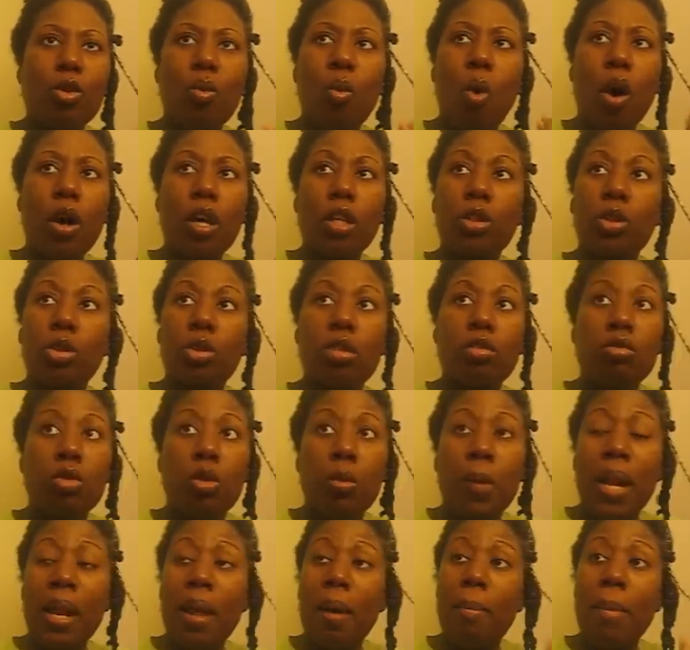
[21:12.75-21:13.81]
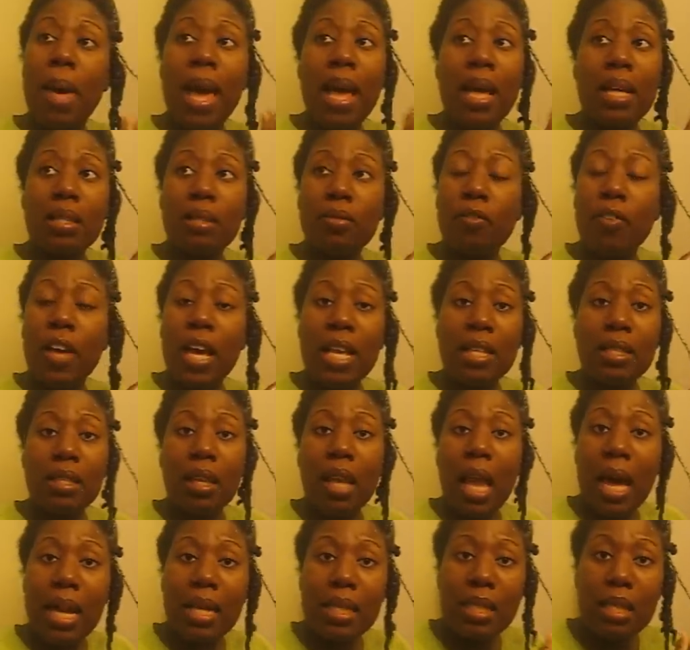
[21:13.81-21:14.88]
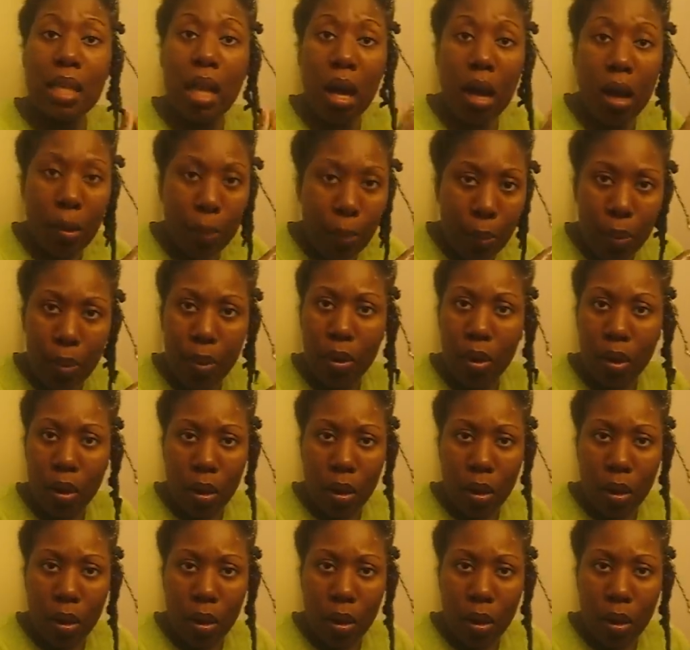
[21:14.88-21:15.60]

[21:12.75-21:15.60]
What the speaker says: to walk into a room and a man's face lights up.